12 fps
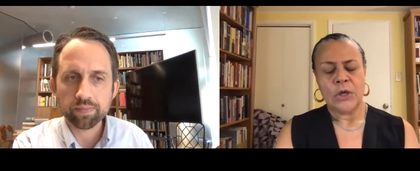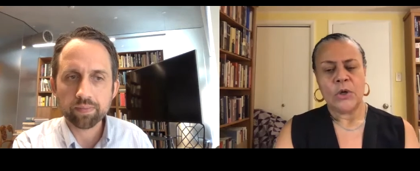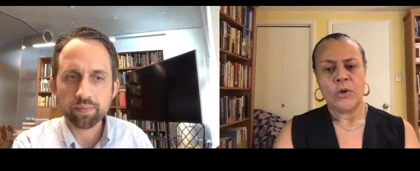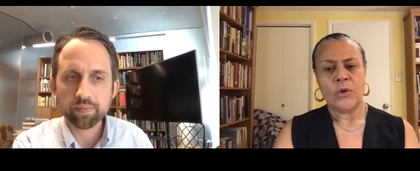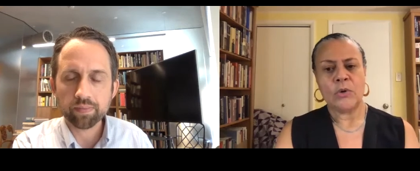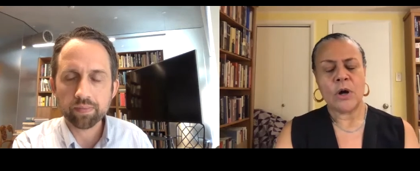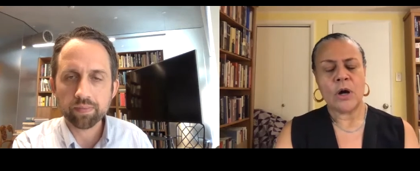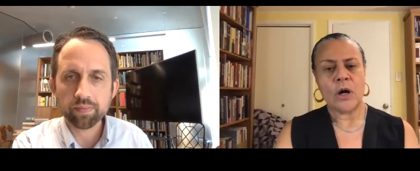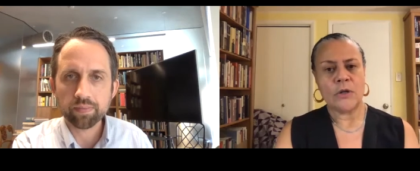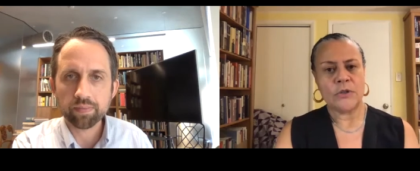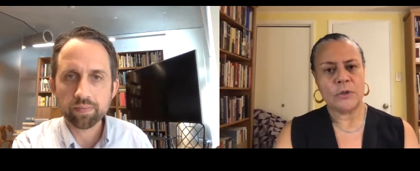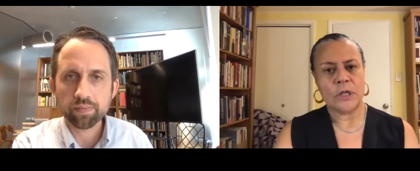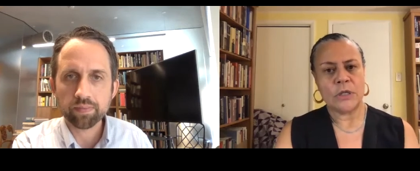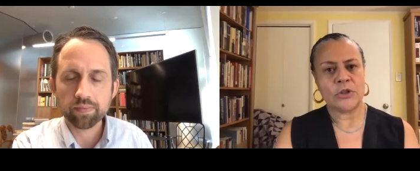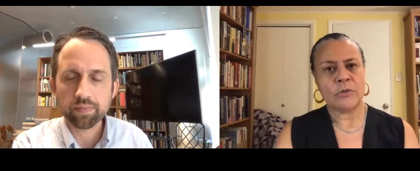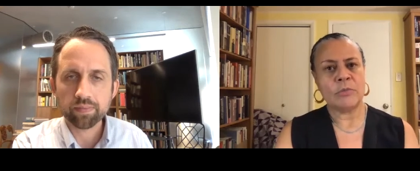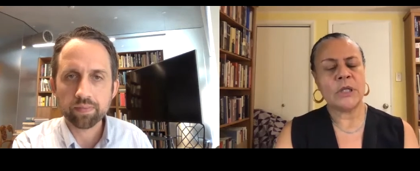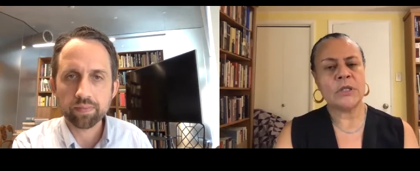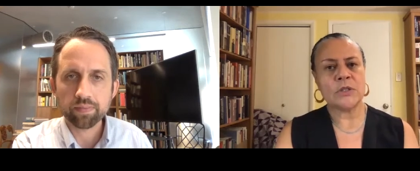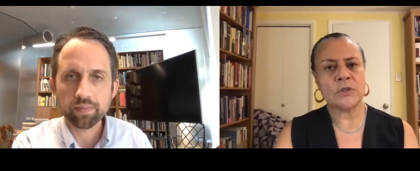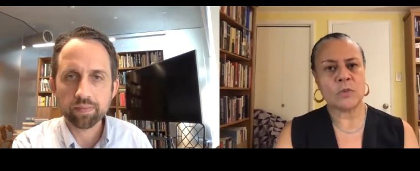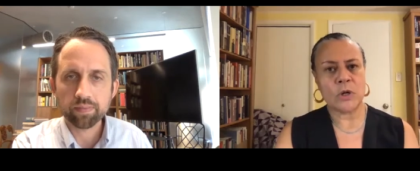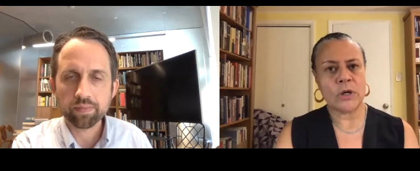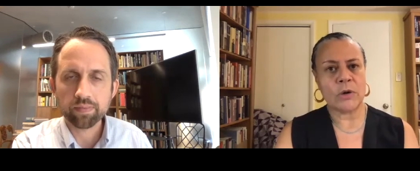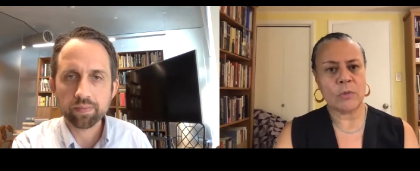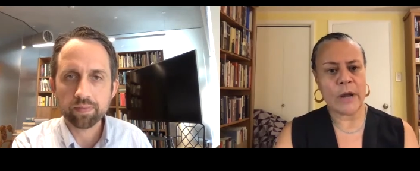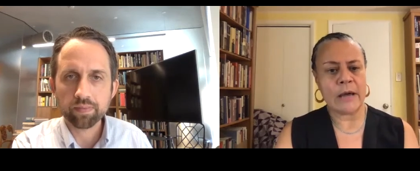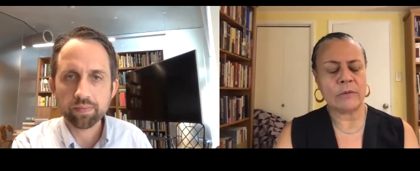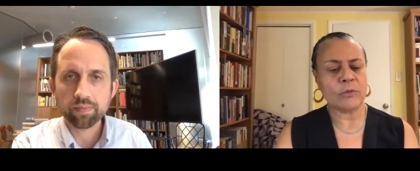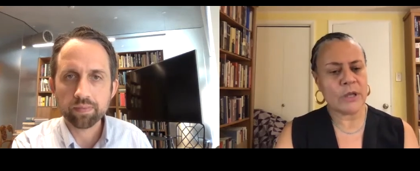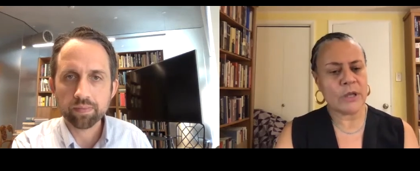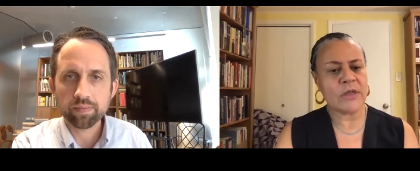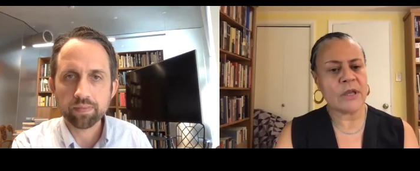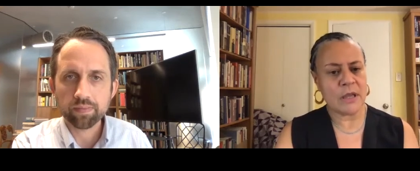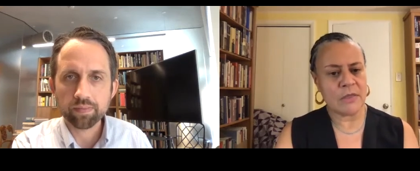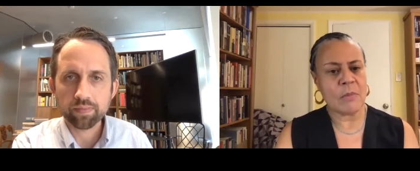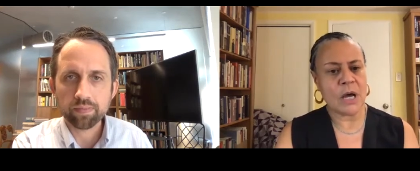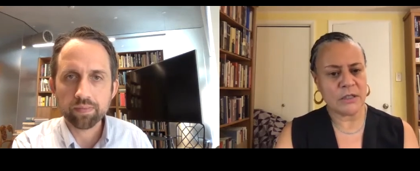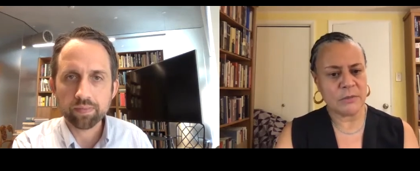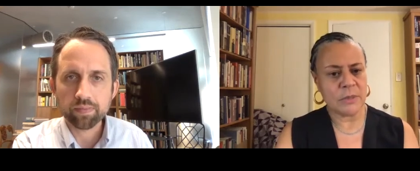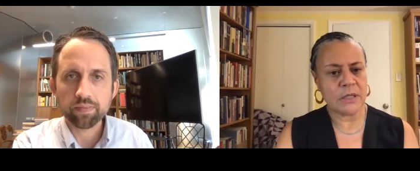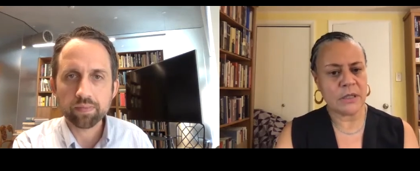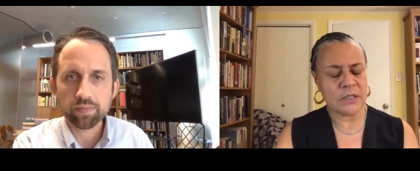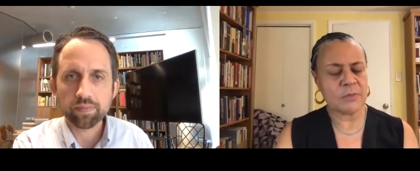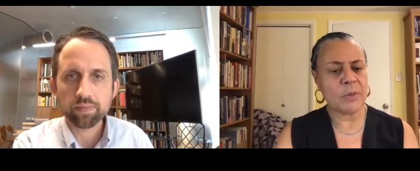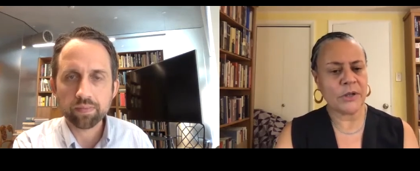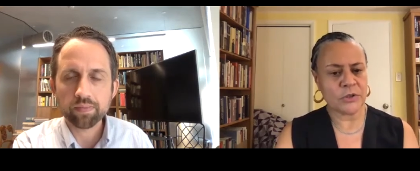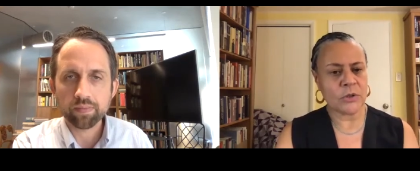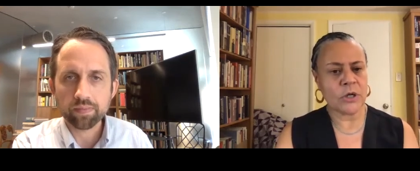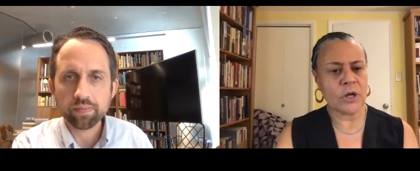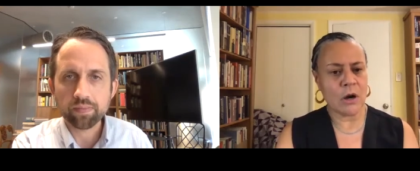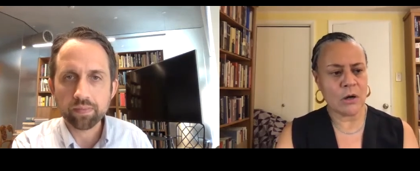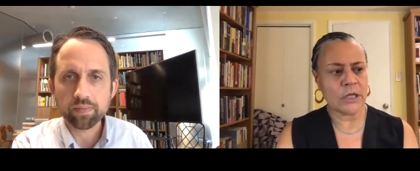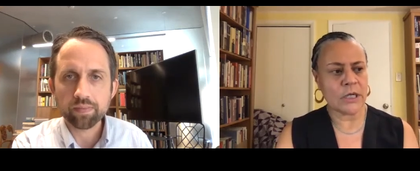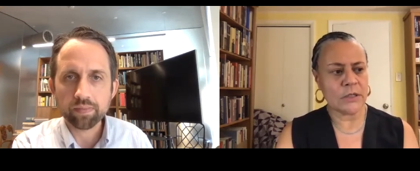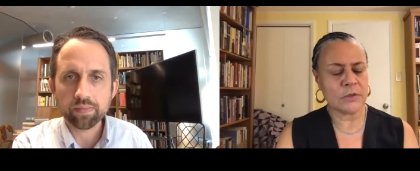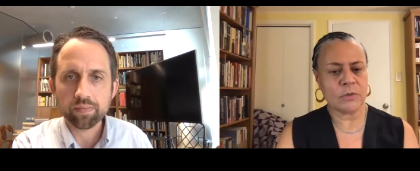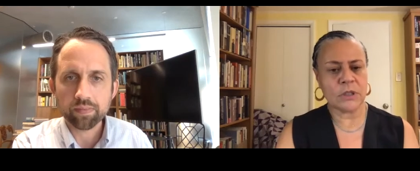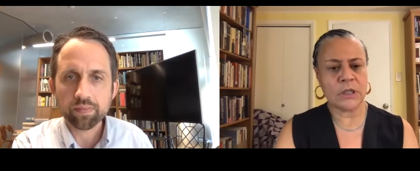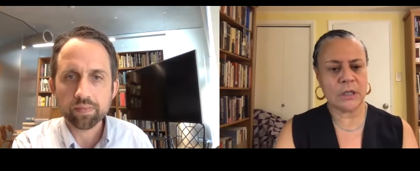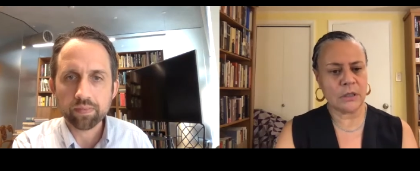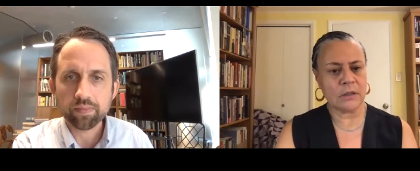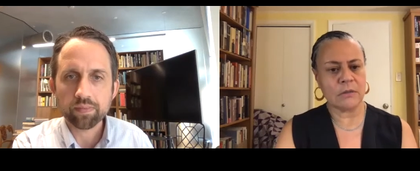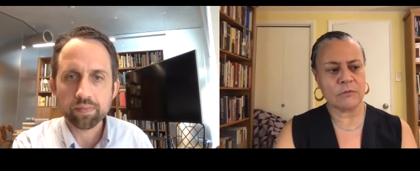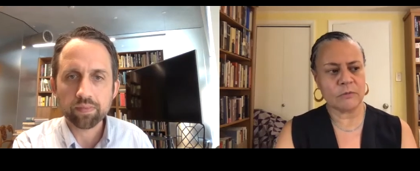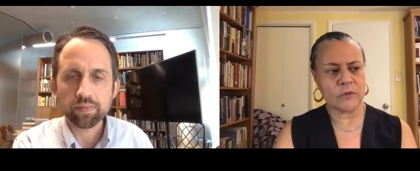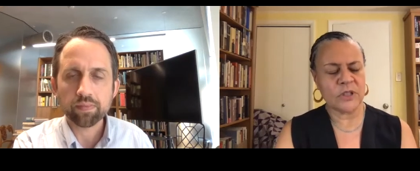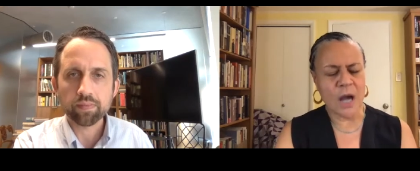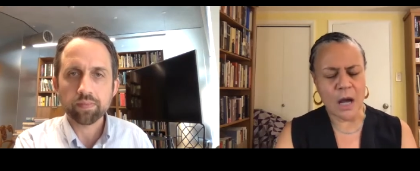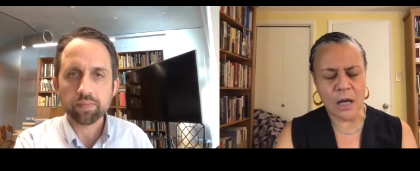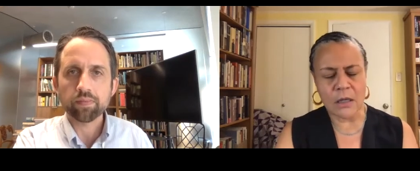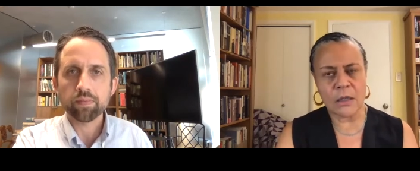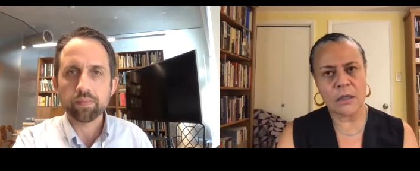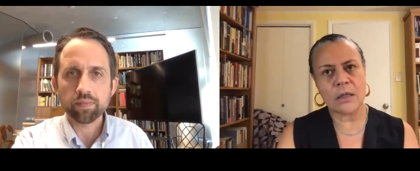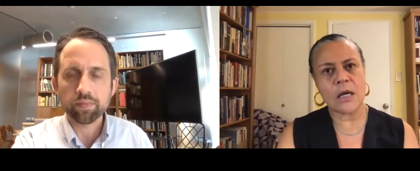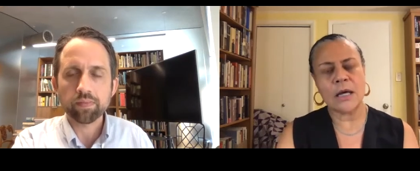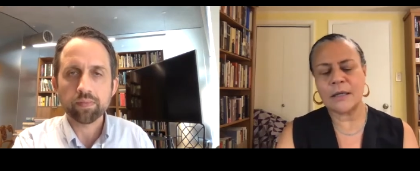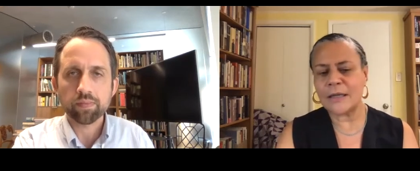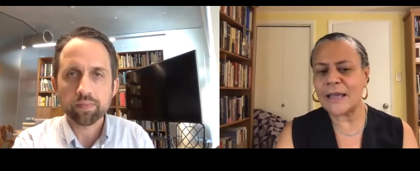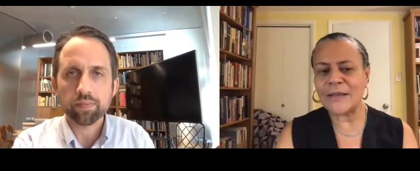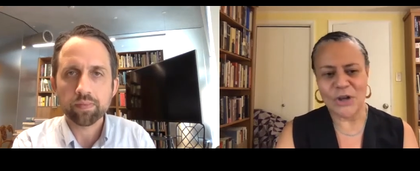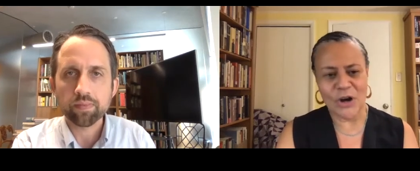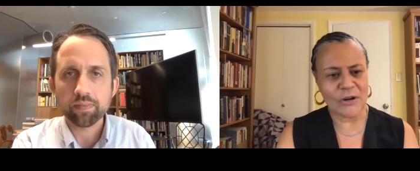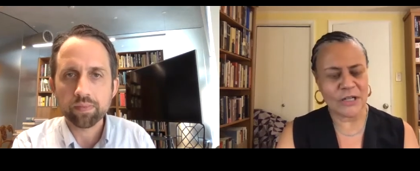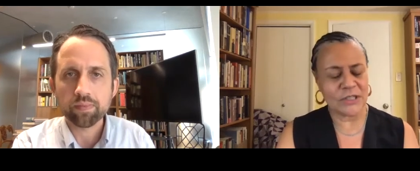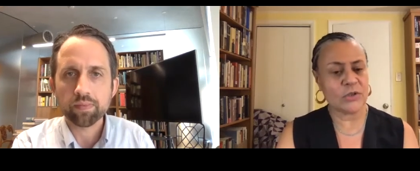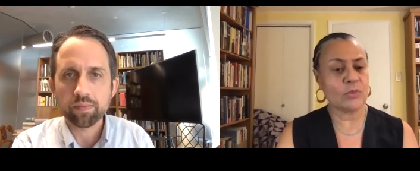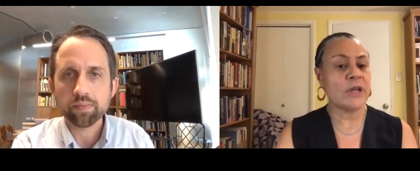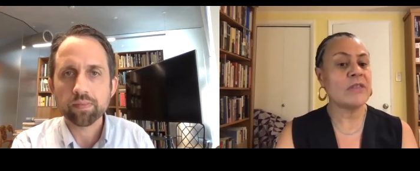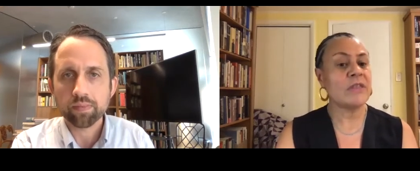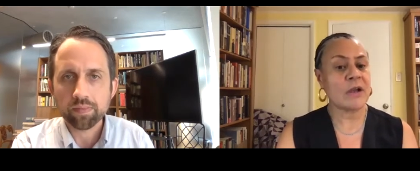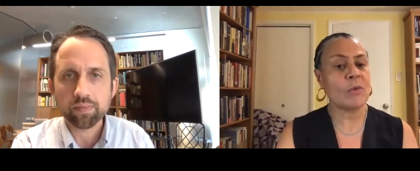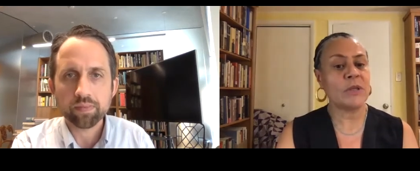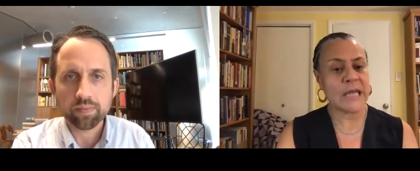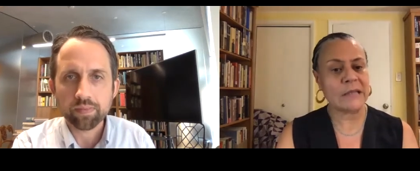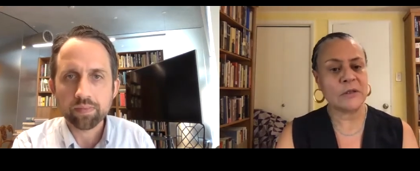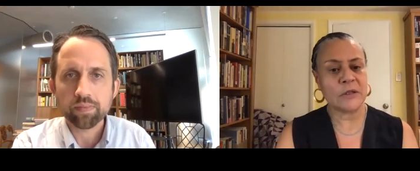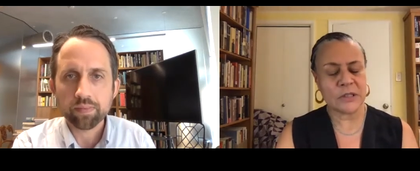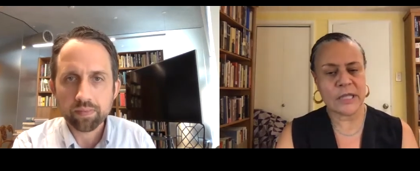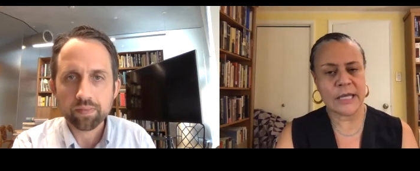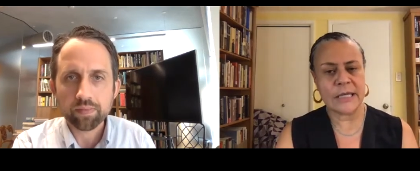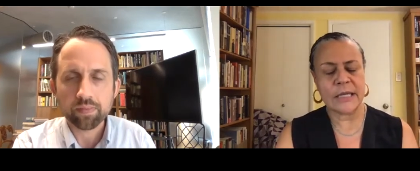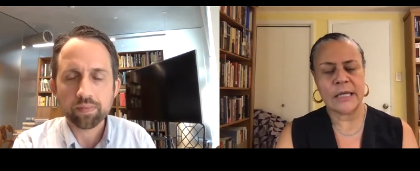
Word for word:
Speaker 1: who are doing tremendous work around rethinking the monument and sponsoring artists really young cutting edge artists to rethink what that looks like